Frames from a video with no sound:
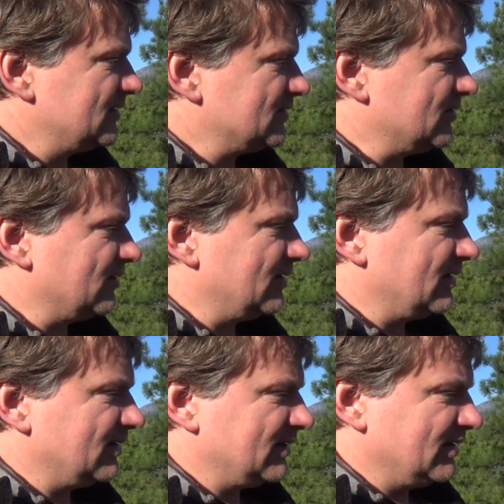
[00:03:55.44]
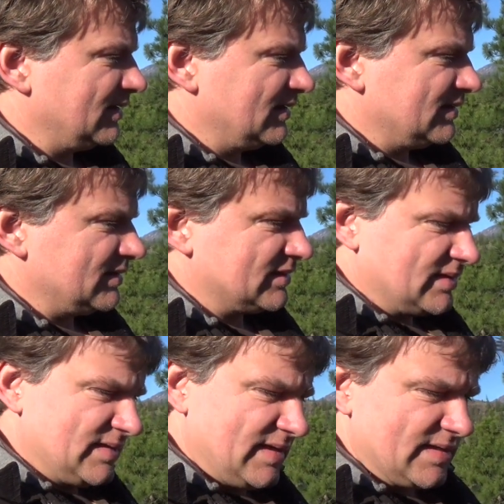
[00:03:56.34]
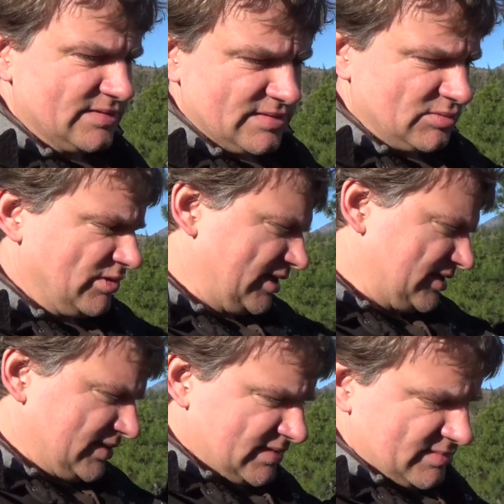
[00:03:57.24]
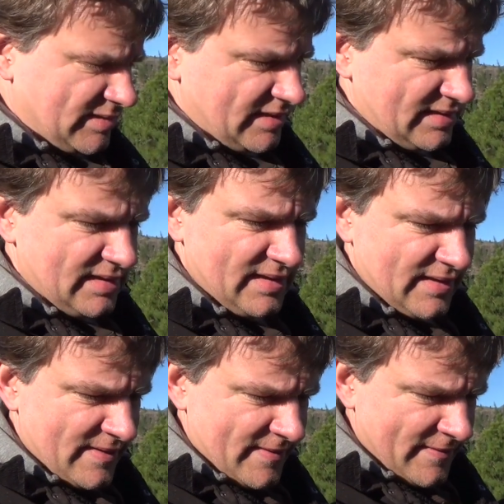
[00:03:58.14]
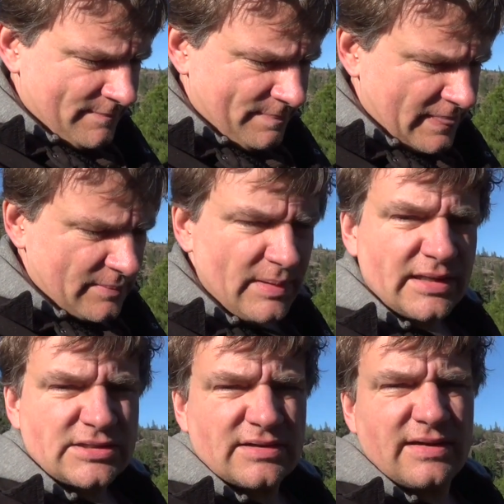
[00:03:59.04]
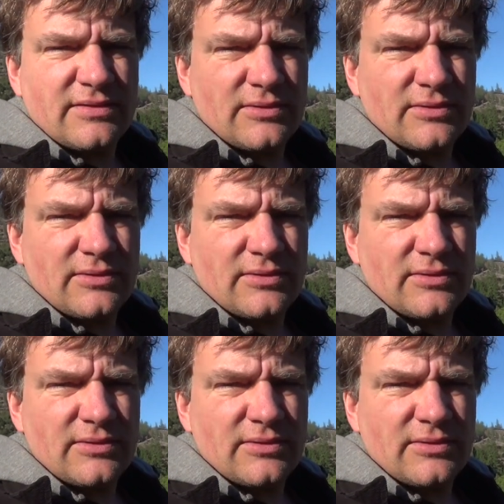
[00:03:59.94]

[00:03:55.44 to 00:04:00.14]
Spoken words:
So just answer some questions about making sure I have